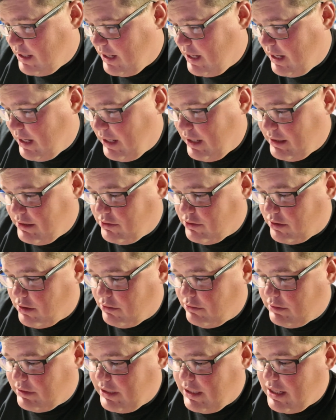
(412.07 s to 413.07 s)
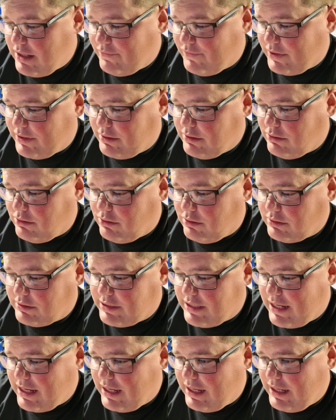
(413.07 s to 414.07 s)
and not only have I
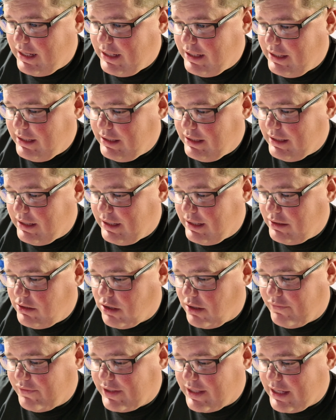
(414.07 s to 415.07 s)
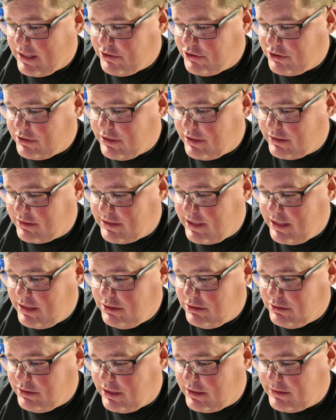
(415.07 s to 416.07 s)
got a notification,
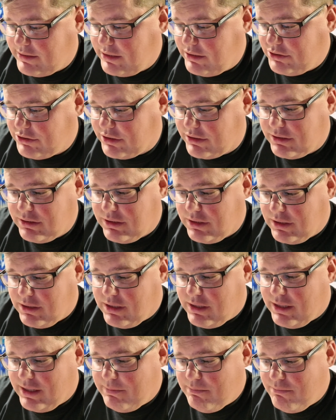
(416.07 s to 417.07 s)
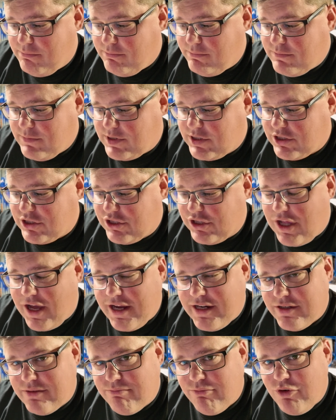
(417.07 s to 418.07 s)
attention,
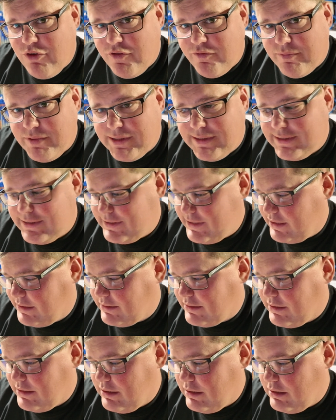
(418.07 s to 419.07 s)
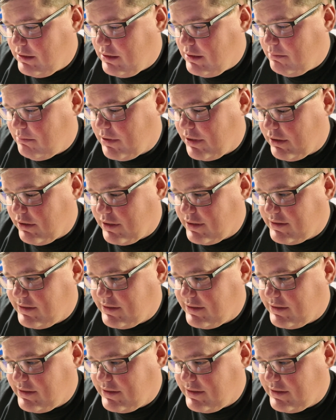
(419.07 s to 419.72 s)
slight movement detected, but I got a